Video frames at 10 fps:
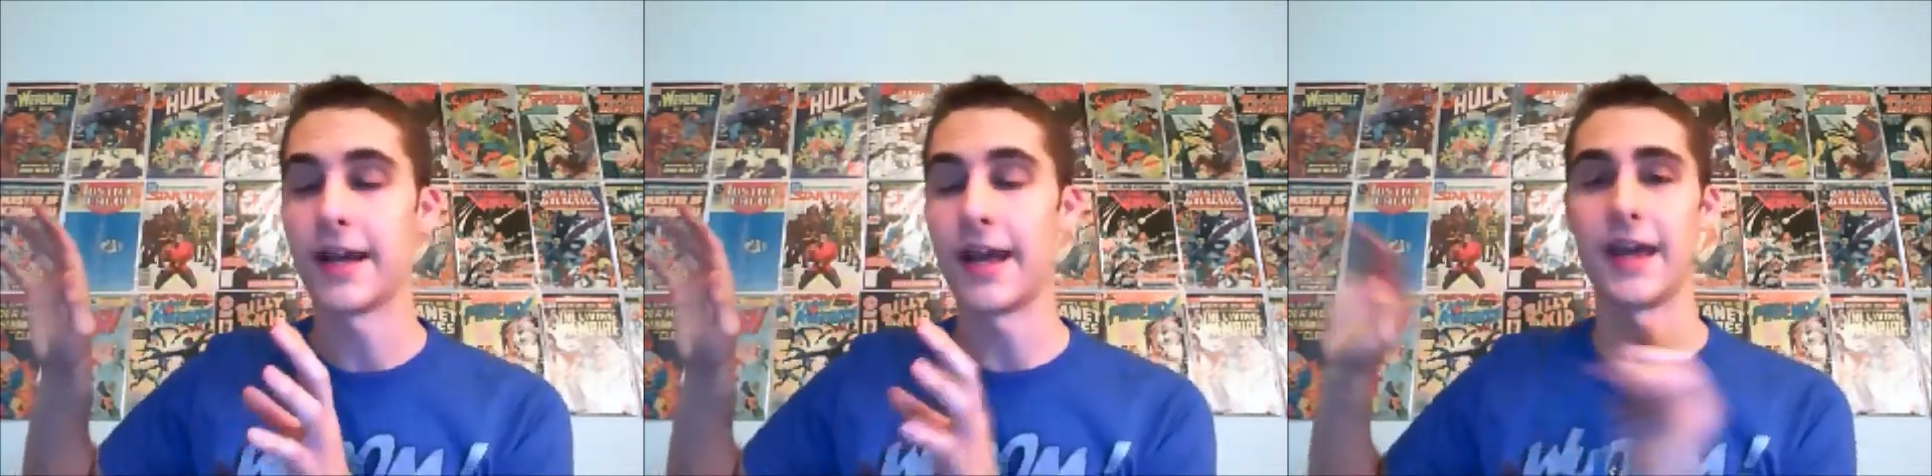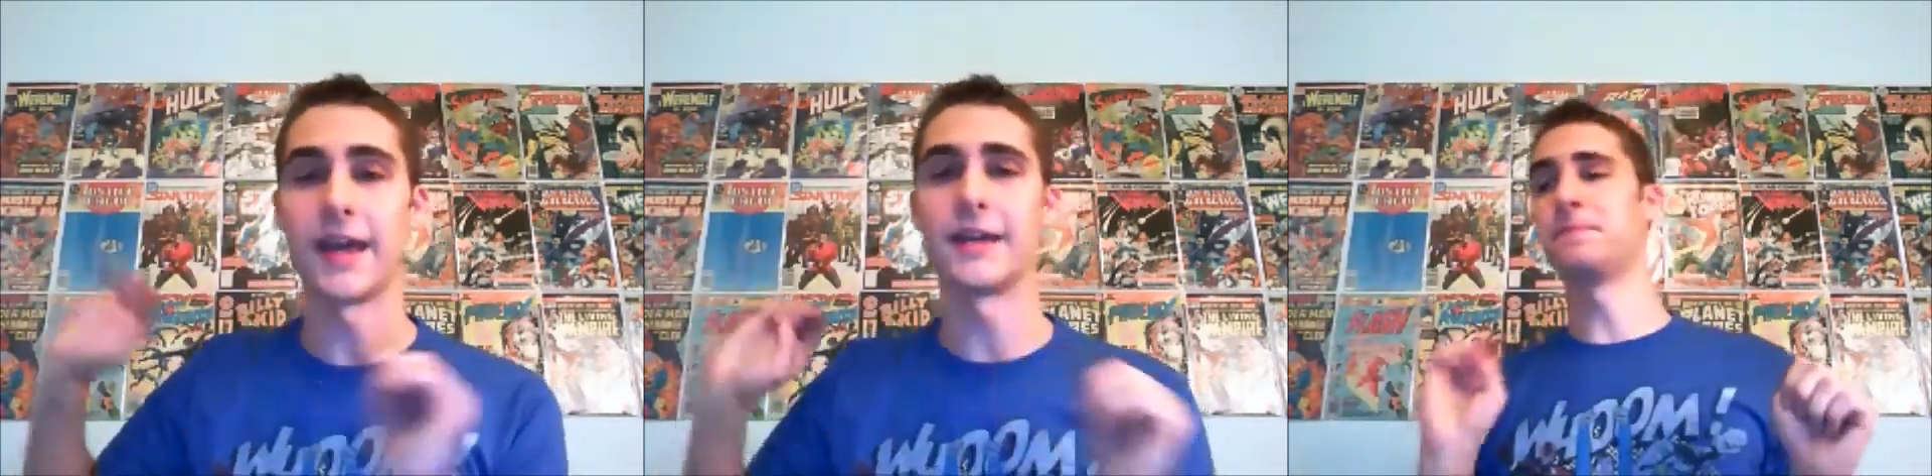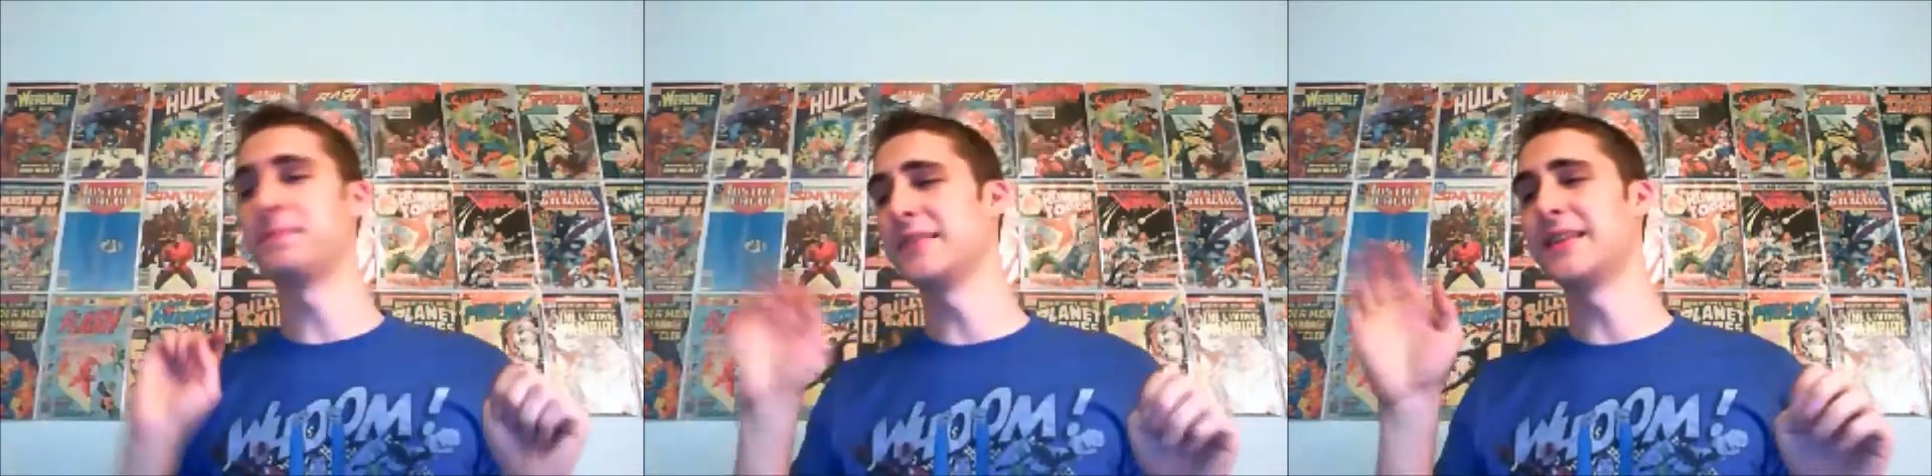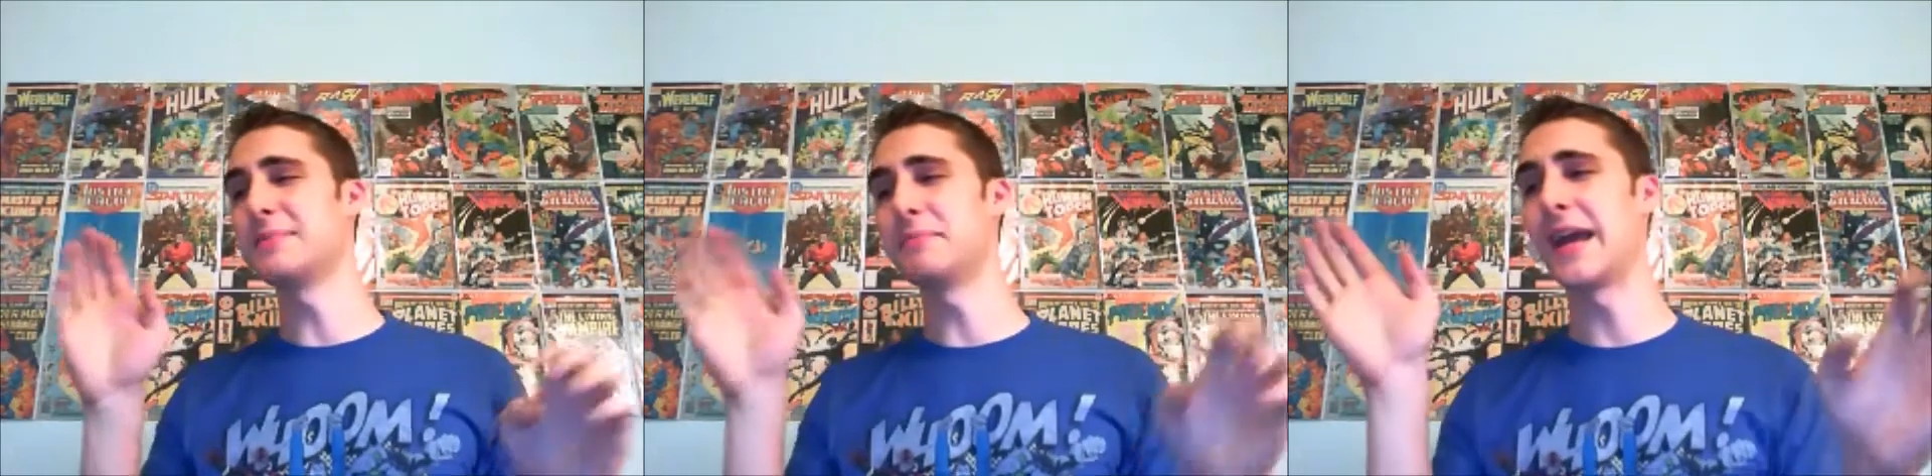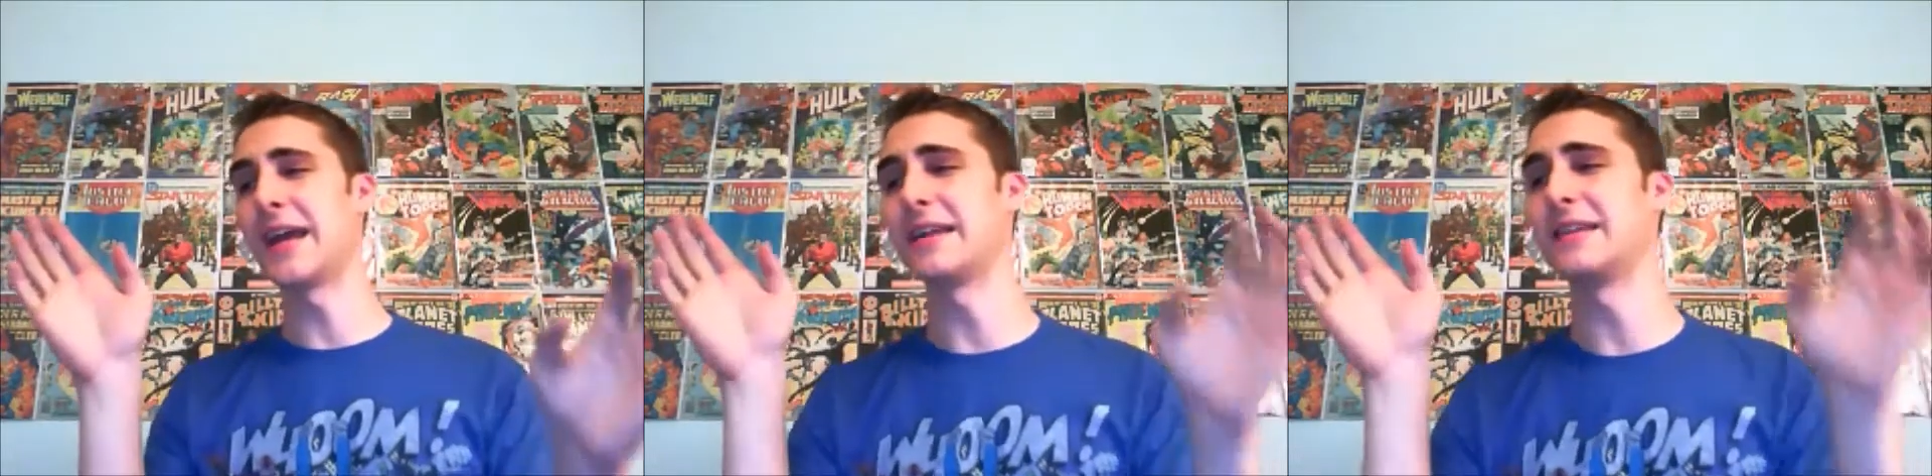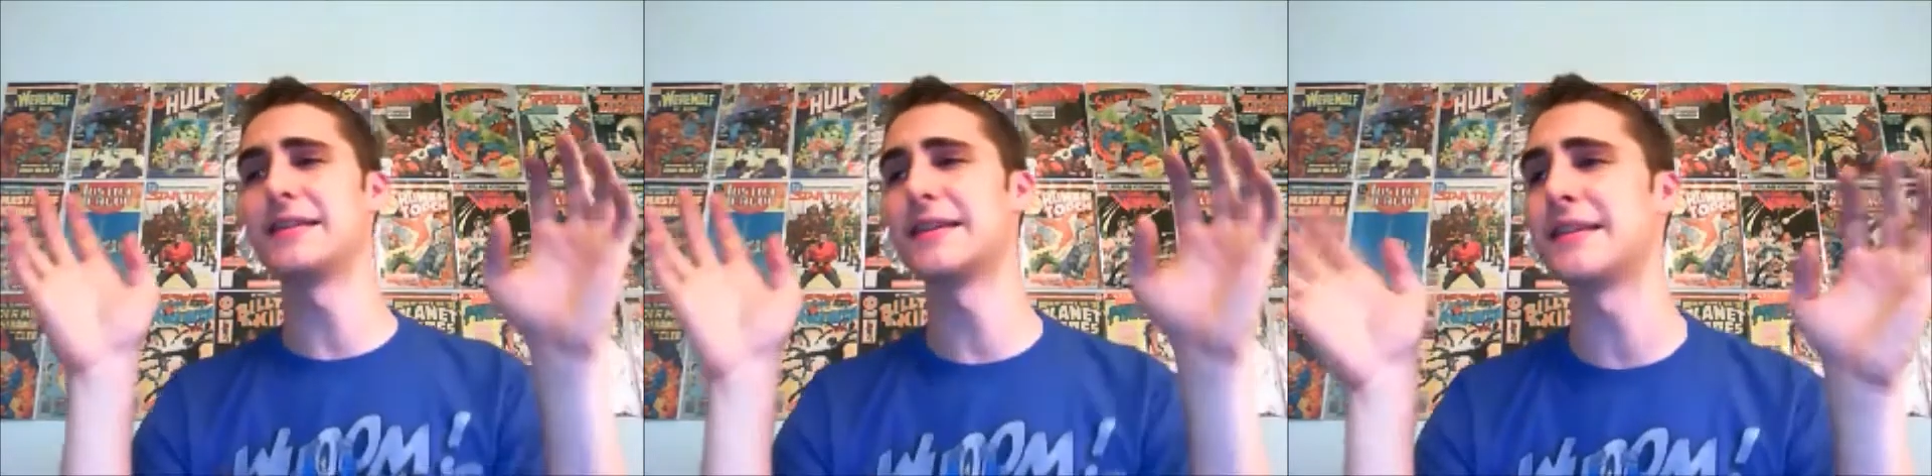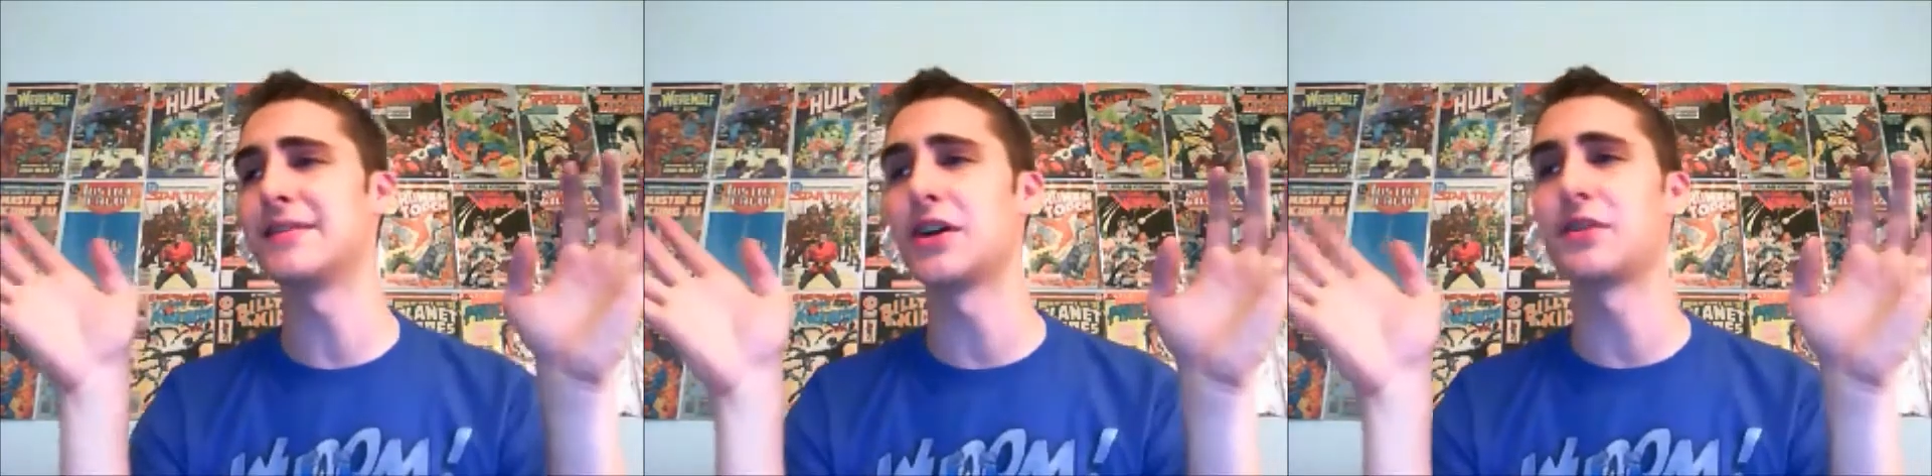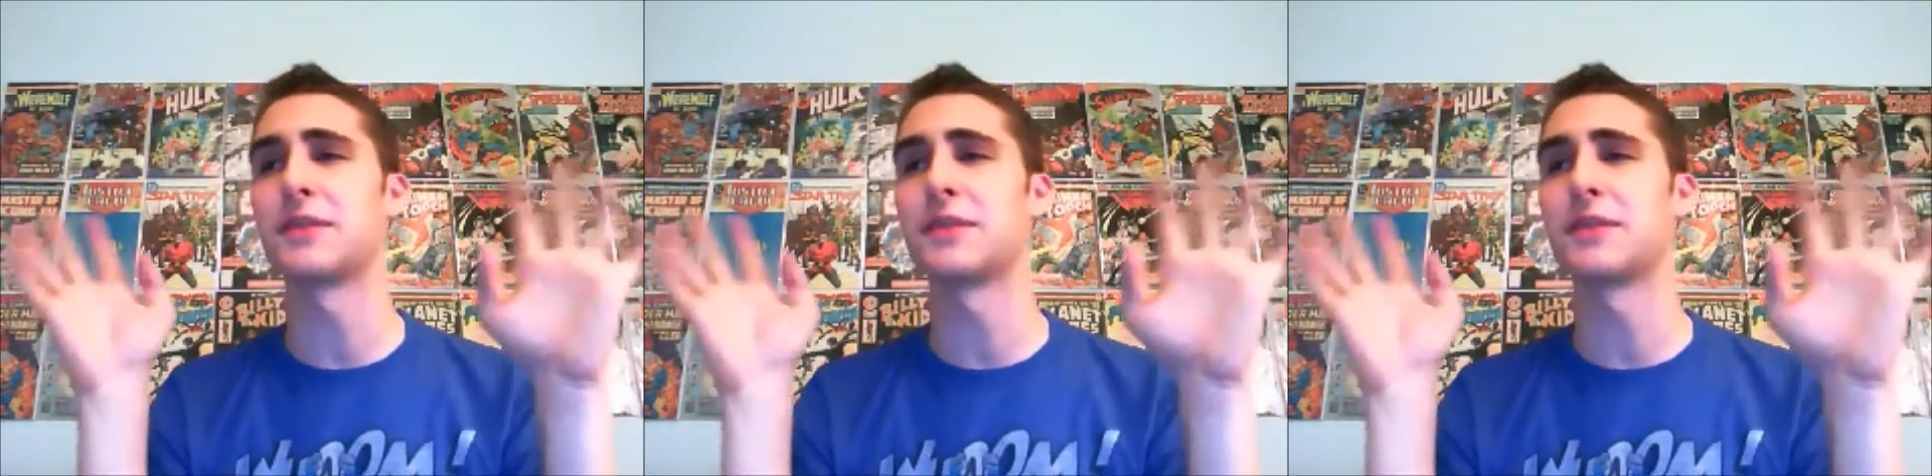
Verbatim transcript: And this man doesn't even know.